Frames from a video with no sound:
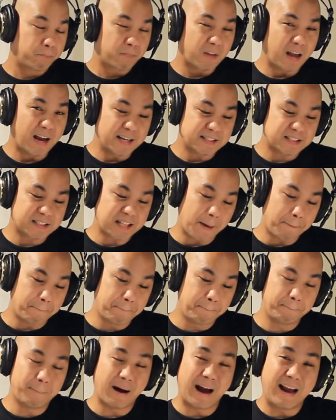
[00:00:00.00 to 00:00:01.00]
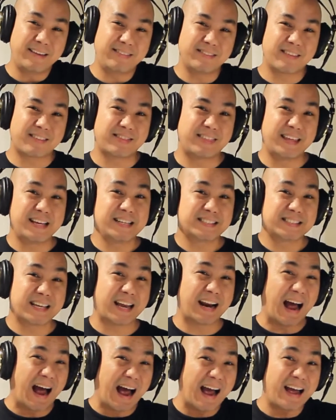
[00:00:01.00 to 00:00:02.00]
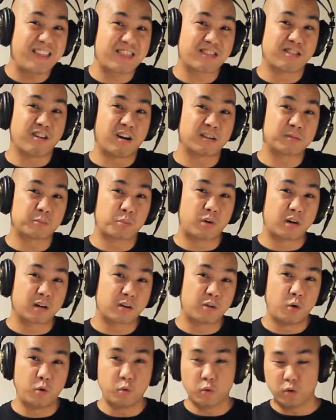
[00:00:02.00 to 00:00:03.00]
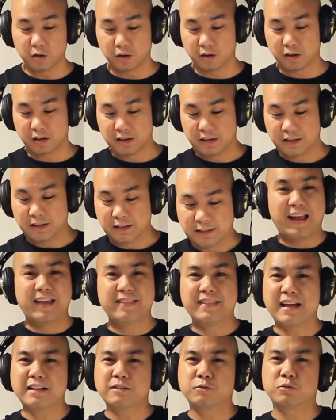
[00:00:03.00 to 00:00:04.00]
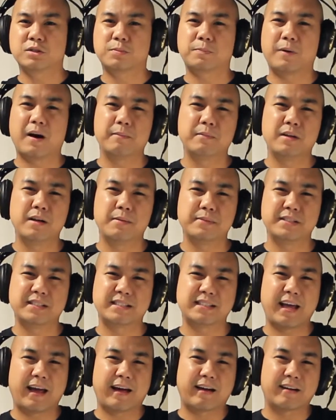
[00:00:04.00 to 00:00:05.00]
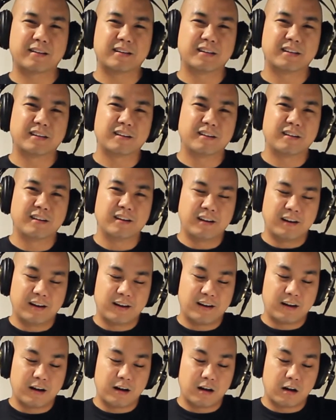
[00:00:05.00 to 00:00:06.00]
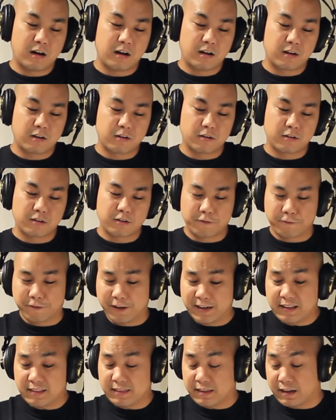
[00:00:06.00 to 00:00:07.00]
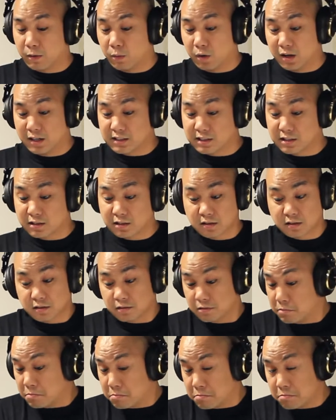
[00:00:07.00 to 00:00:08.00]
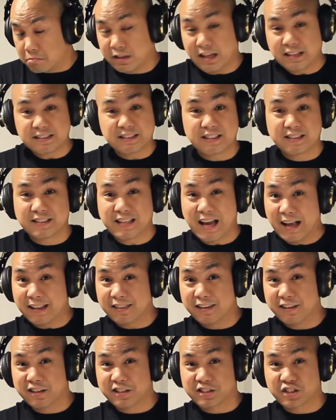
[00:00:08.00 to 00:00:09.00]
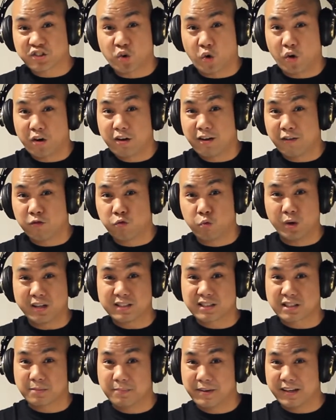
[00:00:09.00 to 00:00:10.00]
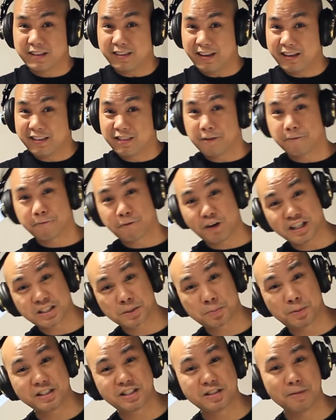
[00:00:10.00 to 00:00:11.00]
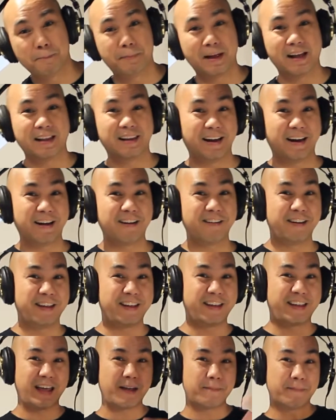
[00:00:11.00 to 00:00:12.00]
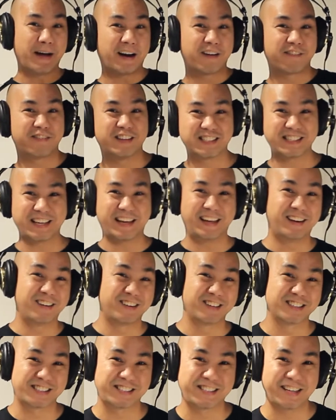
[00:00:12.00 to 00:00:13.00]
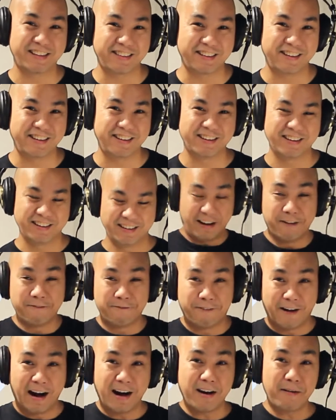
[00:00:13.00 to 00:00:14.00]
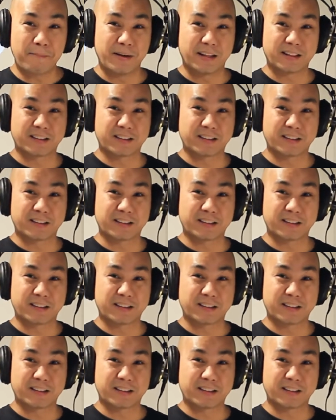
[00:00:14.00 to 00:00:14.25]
I stopped buying the things that I thought were cool. And that was probably a mistake. Funny thing was, that's exactly the story of Will Smith in The Fresh Prince of Bel Air. He came out of this inner city environment